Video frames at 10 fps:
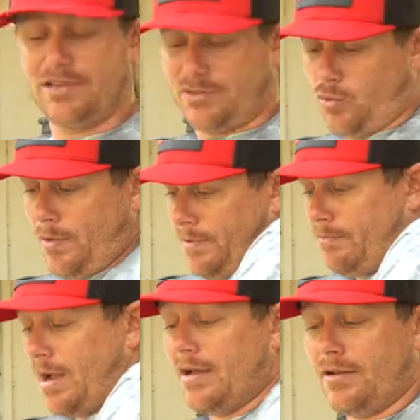sweeping
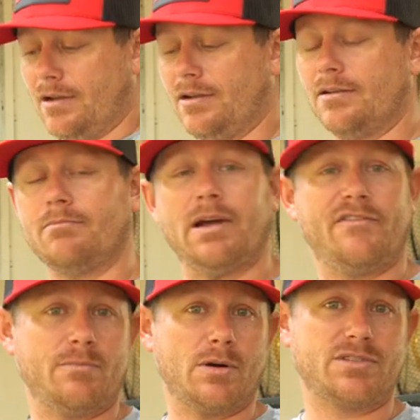my uh, my
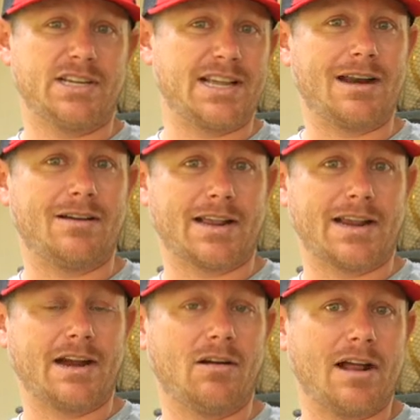football jig, kind of like a
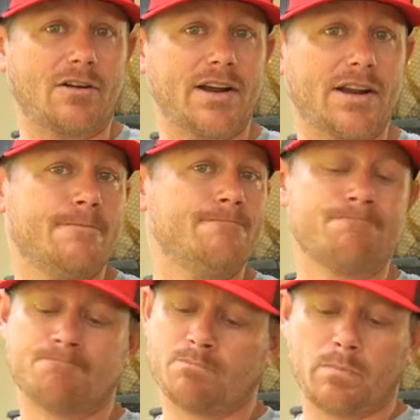Carolina rig.
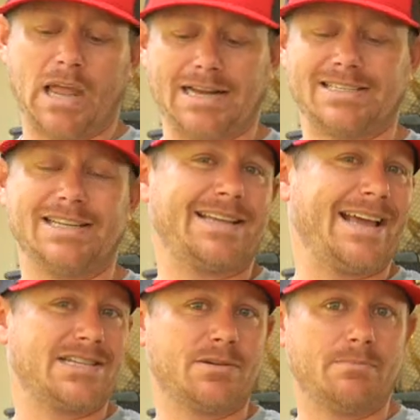I tend to
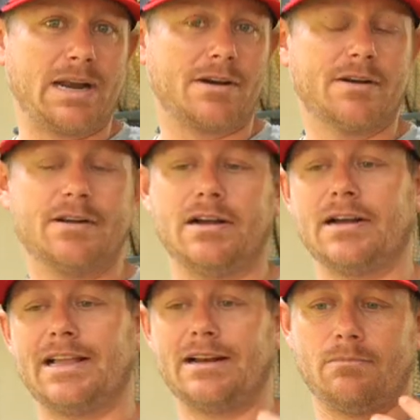catch them better,
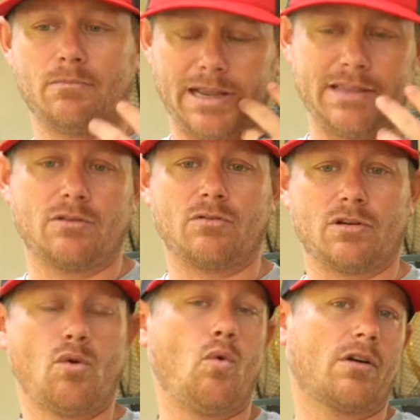uh, get them in the
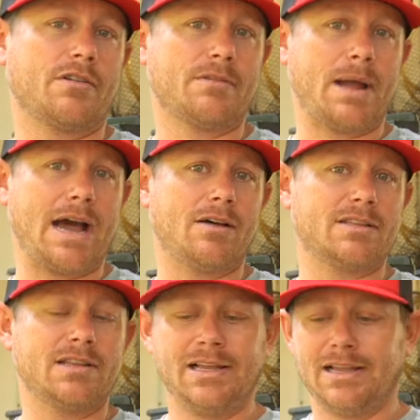corner of the
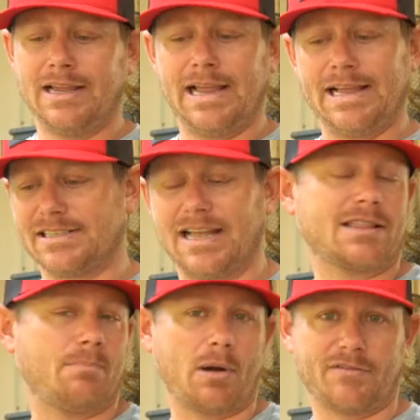mouth. It's
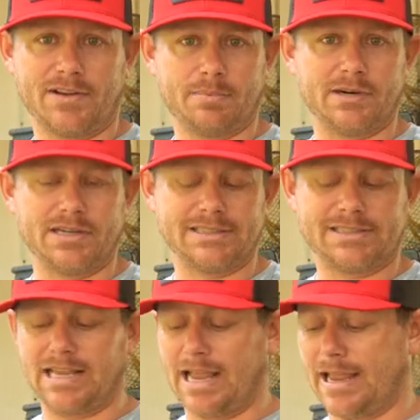like the perfect
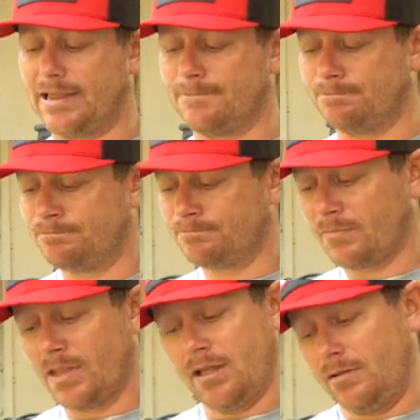place, and
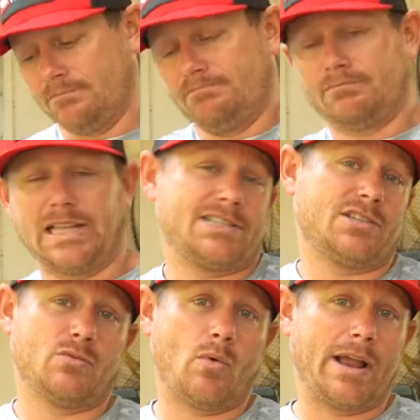that's
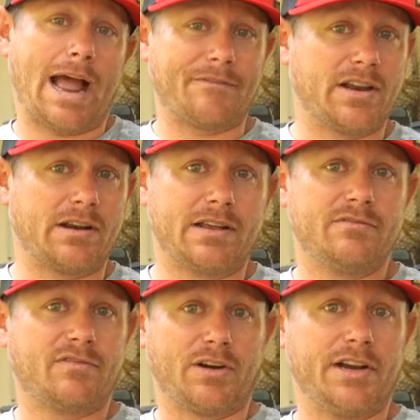just the way I've done it
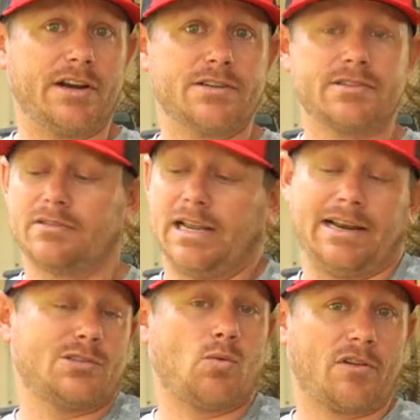for years,
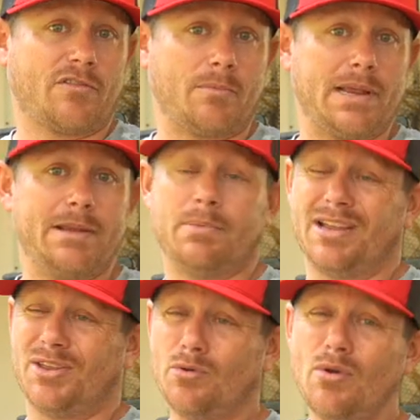and it's worked for me.
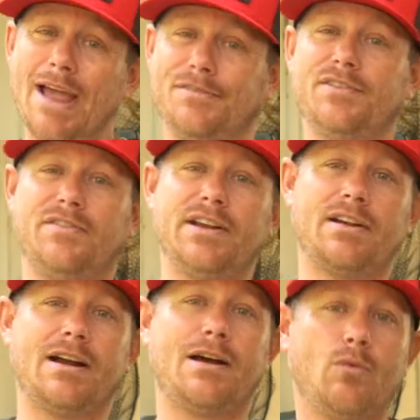But you have to
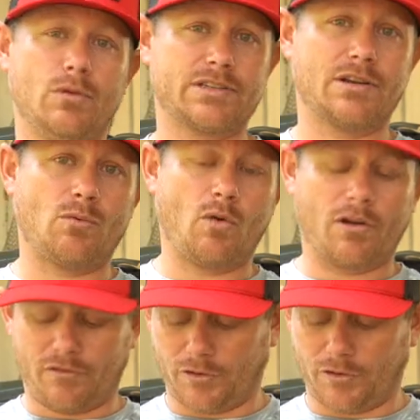figure out what's going to work